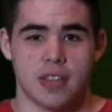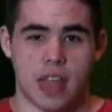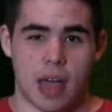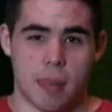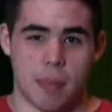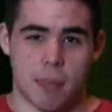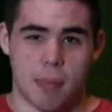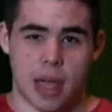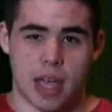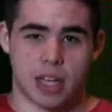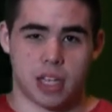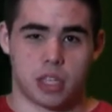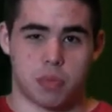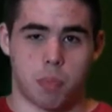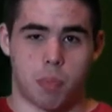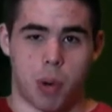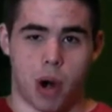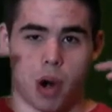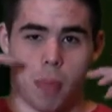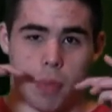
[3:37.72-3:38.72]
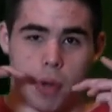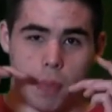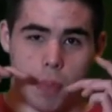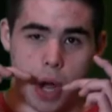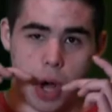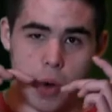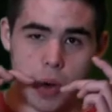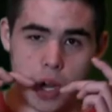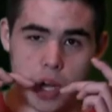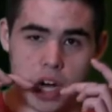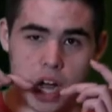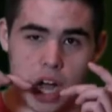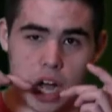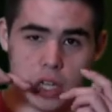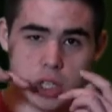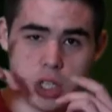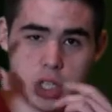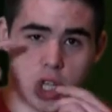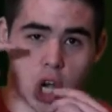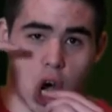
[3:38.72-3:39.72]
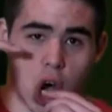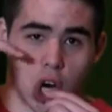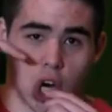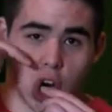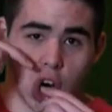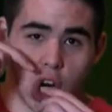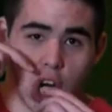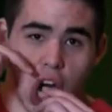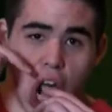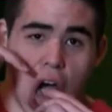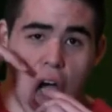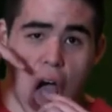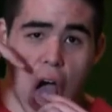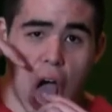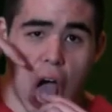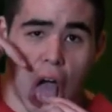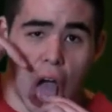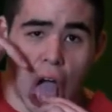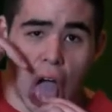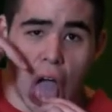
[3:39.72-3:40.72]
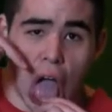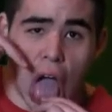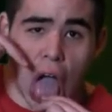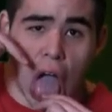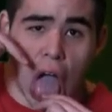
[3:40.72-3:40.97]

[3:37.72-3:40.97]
that makes purple polka dots on your tongue?